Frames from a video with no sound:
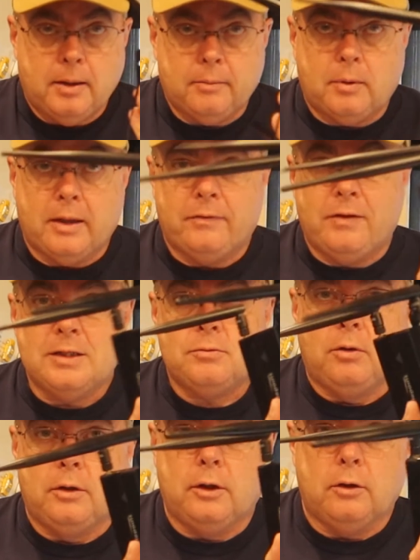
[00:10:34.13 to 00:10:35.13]
But what
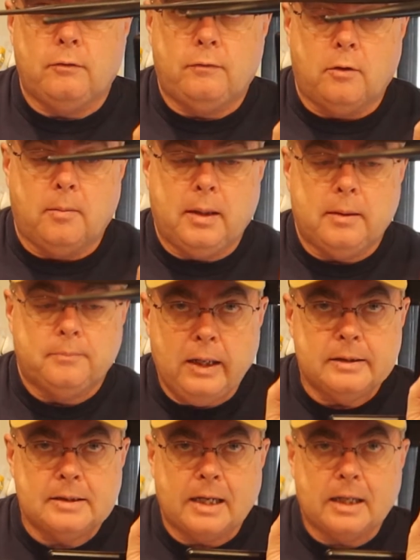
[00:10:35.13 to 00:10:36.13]
this will do for me
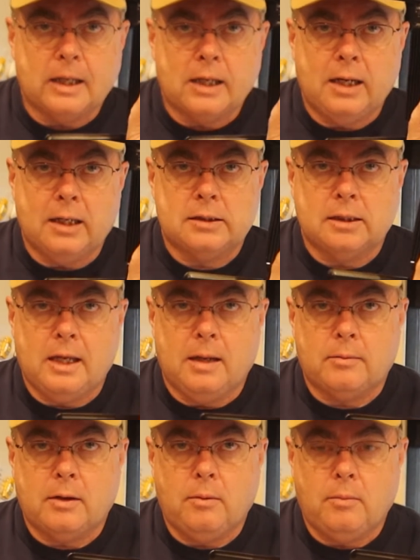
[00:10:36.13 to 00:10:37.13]
is I can connect to
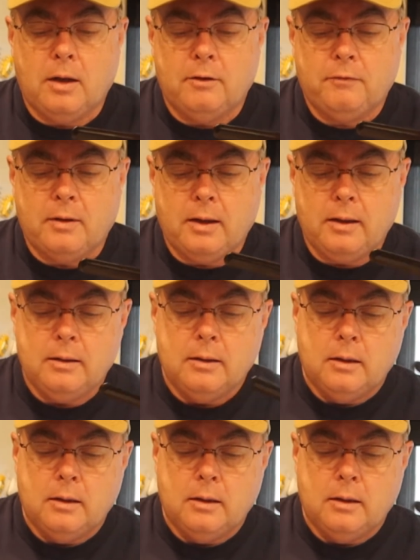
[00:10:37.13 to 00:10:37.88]
campground Wi-Fi,